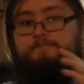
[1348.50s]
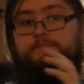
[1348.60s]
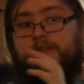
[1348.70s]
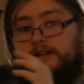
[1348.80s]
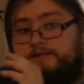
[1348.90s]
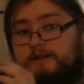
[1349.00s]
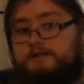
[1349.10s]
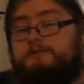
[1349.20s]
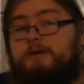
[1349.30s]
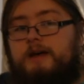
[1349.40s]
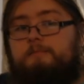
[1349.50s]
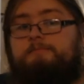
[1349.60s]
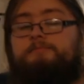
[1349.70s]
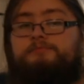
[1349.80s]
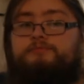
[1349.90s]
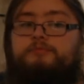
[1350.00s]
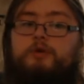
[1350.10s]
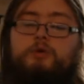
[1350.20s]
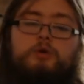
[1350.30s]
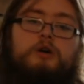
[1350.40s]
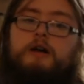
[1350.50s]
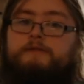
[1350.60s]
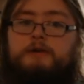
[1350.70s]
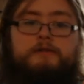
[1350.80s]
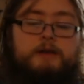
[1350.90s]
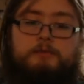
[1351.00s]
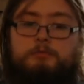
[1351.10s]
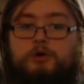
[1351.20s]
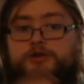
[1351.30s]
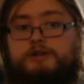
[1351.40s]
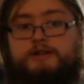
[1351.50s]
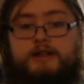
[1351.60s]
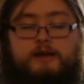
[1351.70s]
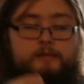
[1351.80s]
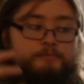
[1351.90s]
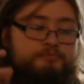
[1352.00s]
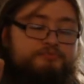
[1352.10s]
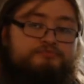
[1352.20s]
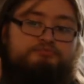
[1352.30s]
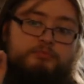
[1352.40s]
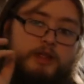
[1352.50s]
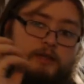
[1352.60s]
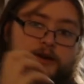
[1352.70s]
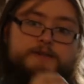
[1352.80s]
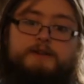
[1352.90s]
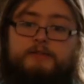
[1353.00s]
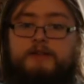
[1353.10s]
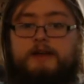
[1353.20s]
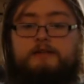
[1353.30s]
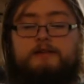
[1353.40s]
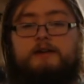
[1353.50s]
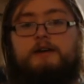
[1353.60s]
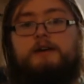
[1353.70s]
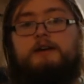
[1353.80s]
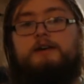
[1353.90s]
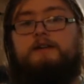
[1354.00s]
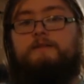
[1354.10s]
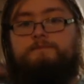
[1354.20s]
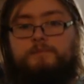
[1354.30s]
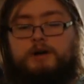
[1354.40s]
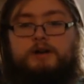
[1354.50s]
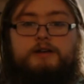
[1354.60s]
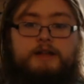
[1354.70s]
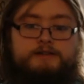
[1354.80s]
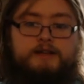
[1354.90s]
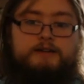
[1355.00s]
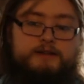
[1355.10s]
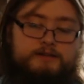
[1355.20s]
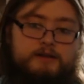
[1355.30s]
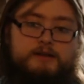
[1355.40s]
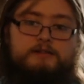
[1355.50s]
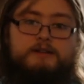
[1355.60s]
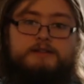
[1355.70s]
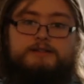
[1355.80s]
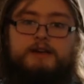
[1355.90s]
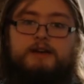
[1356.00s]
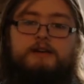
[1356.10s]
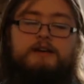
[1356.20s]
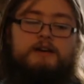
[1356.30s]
that it's not in your spam, or if you have like a promotion thing, that it's on that. But that said, that's all I can really say.